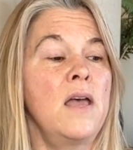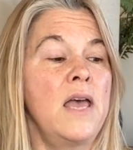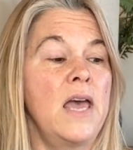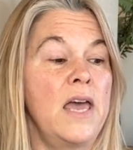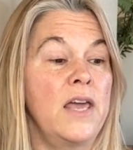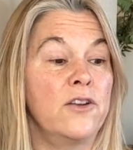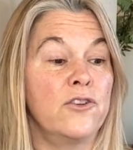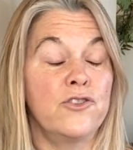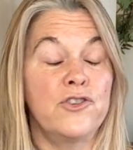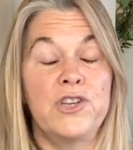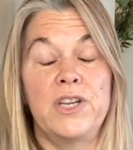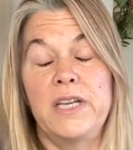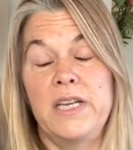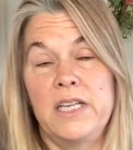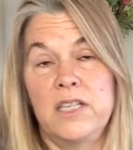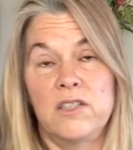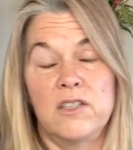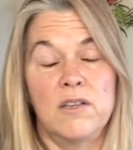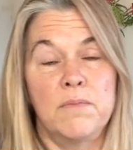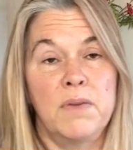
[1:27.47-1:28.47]
energy
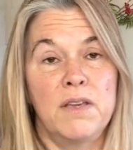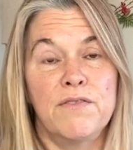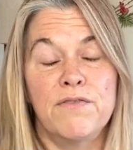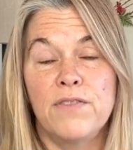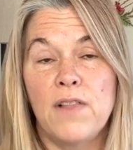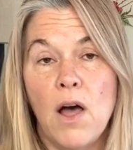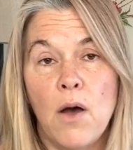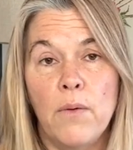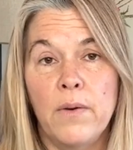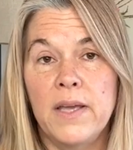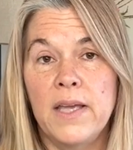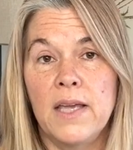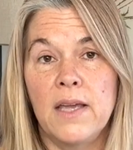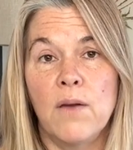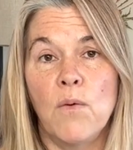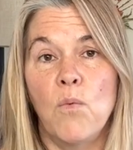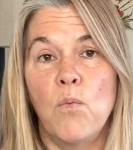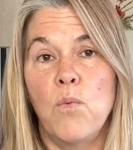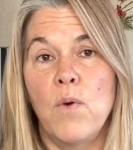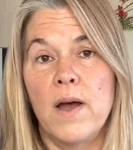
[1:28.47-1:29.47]
needs to be
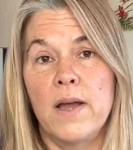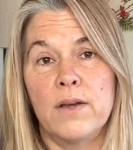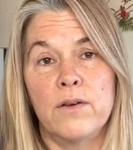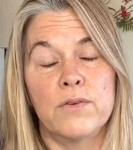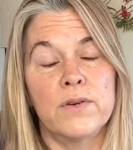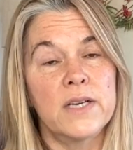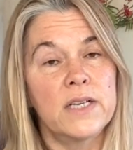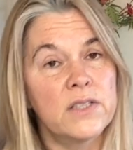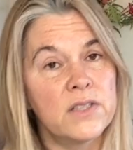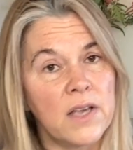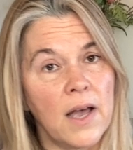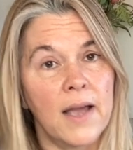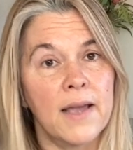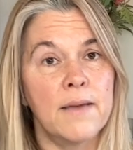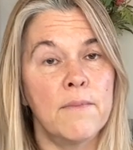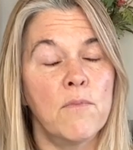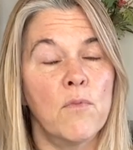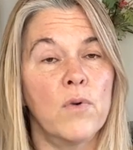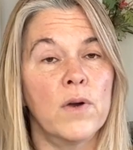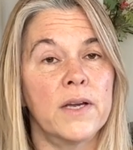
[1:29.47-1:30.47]
flowing, what grids
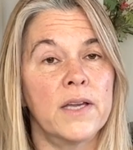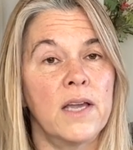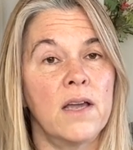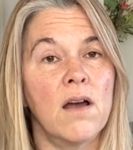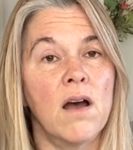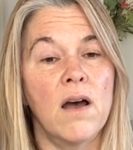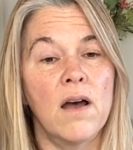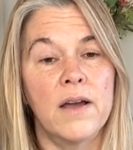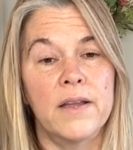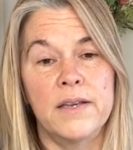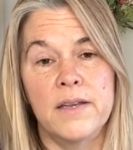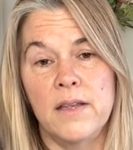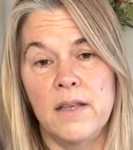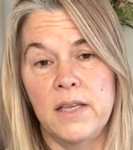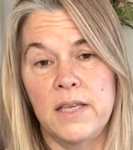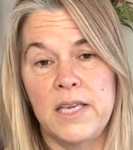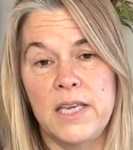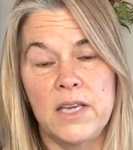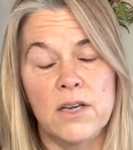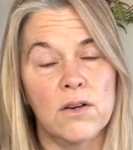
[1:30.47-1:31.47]
I'm working on
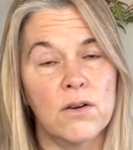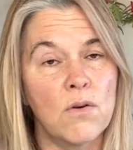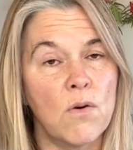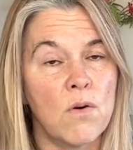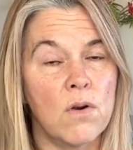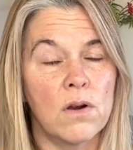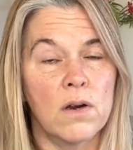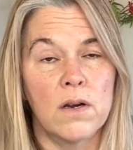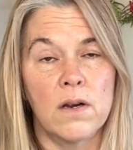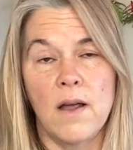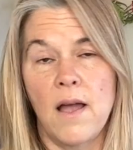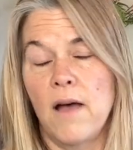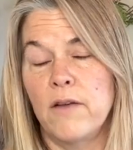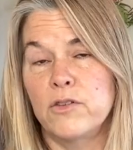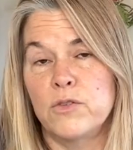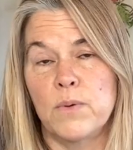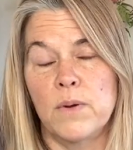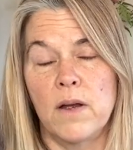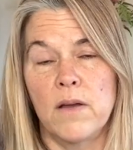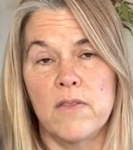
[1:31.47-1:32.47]
here or
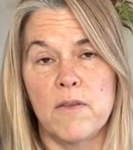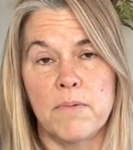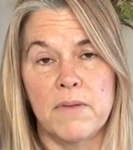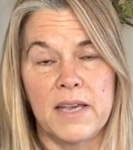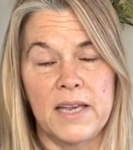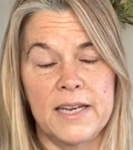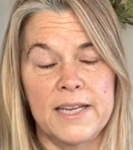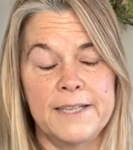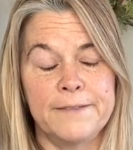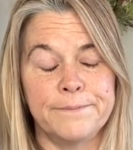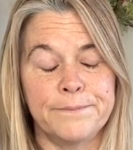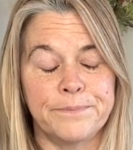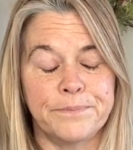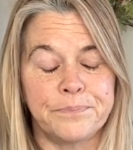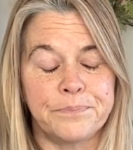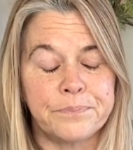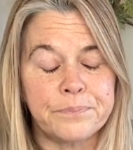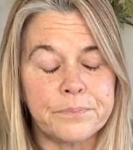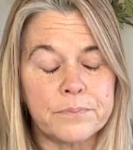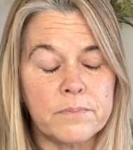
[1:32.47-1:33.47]
elsewhere on the planet.
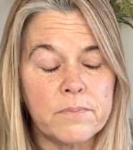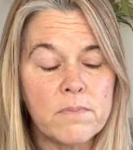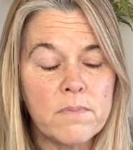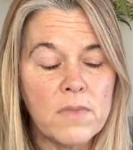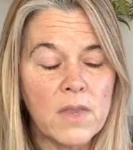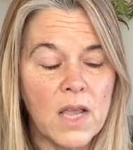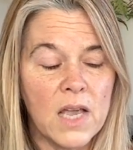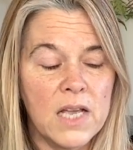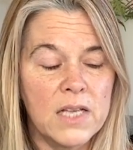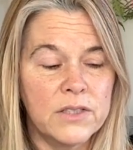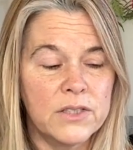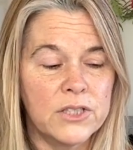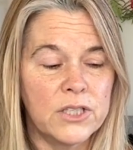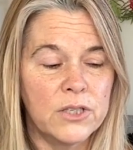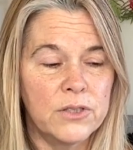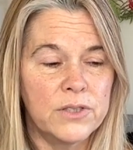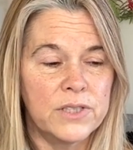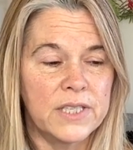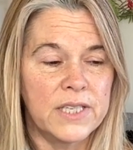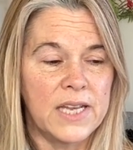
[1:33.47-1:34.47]
And
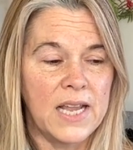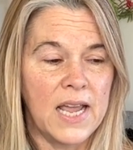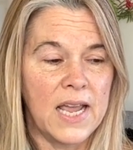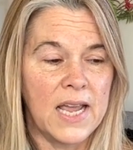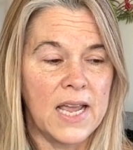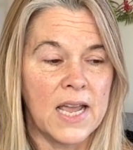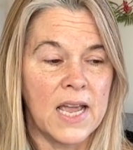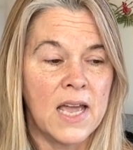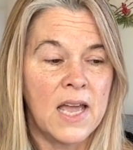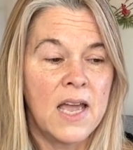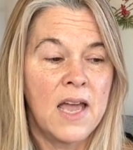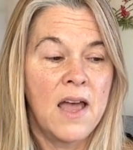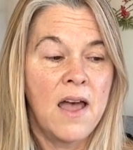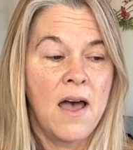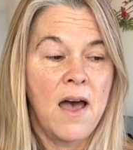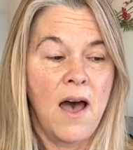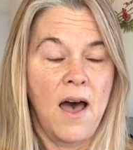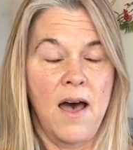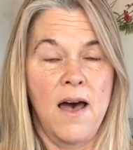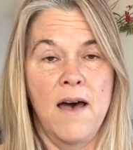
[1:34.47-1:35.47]
so today,
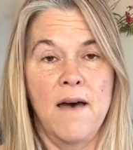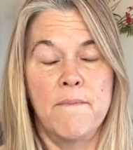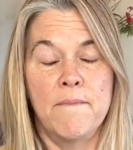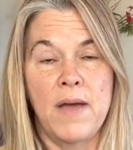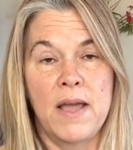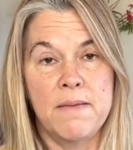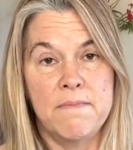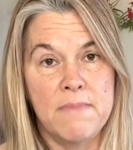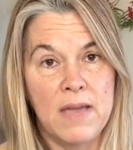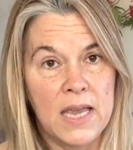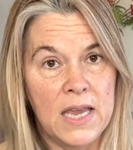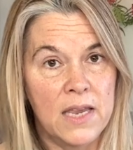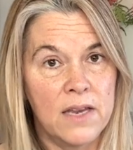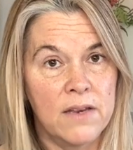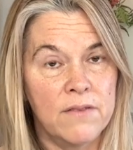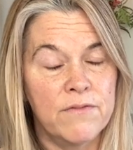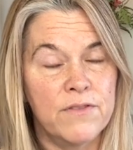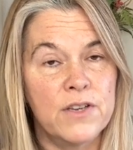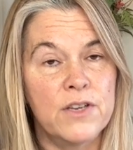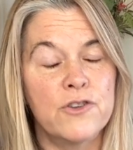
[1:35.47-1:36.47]
my
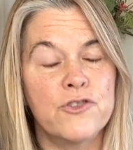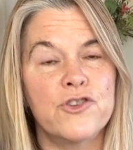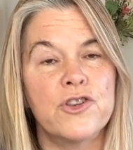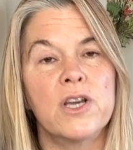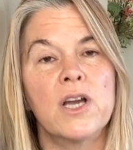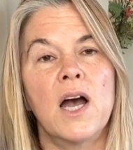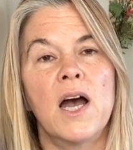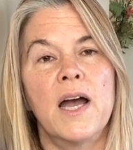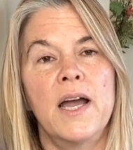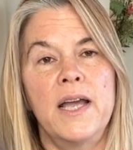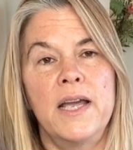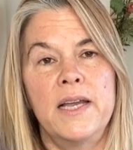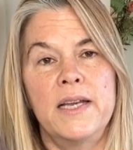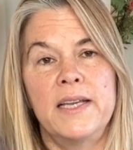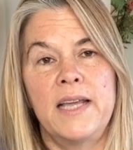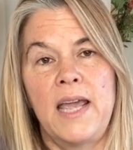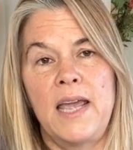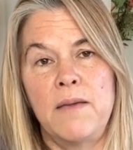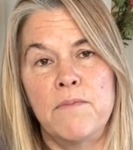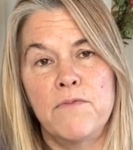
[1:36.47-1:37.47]
main Venusian guide
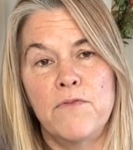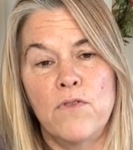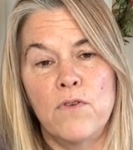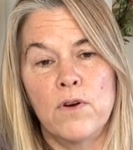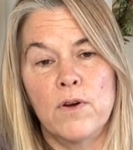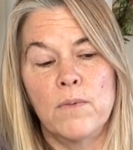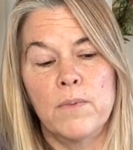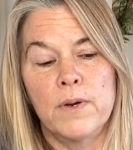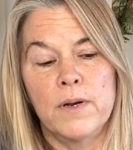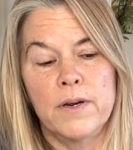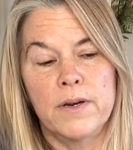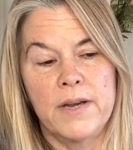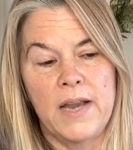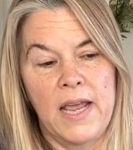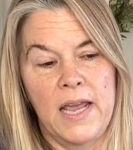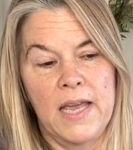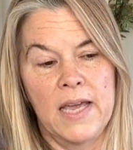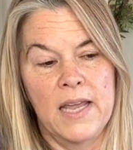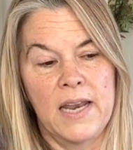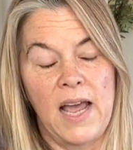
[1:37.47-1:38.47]
came forward,
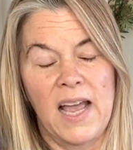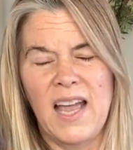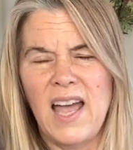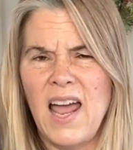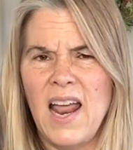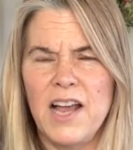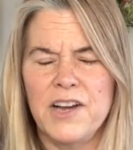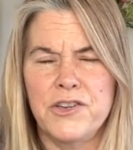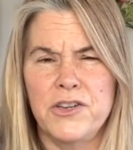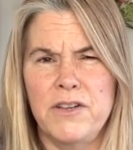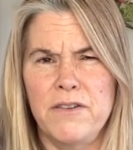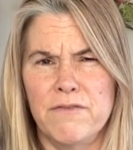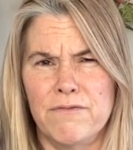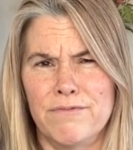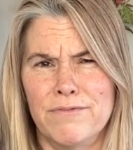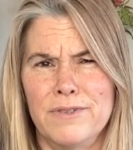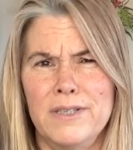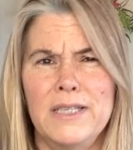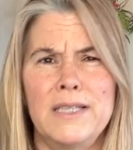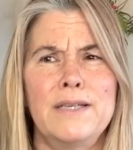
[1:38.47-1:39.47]
and I got actually
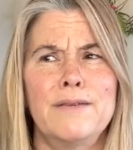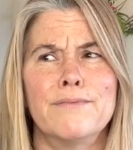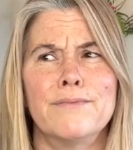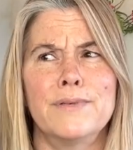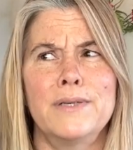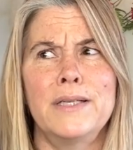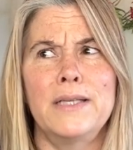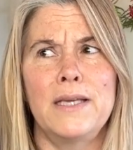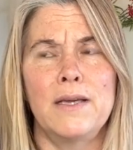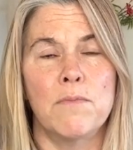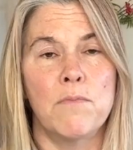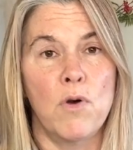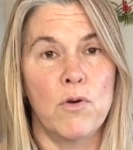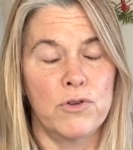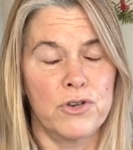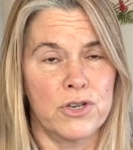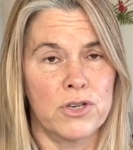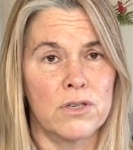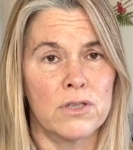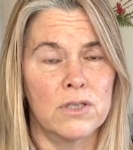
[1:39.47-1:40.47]
really
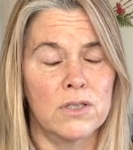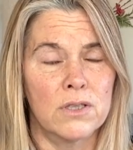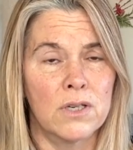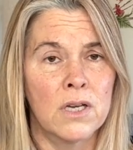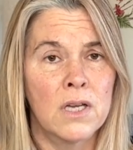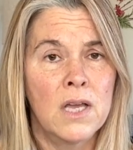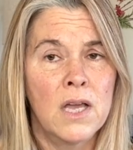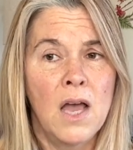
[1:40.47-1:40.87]
emotional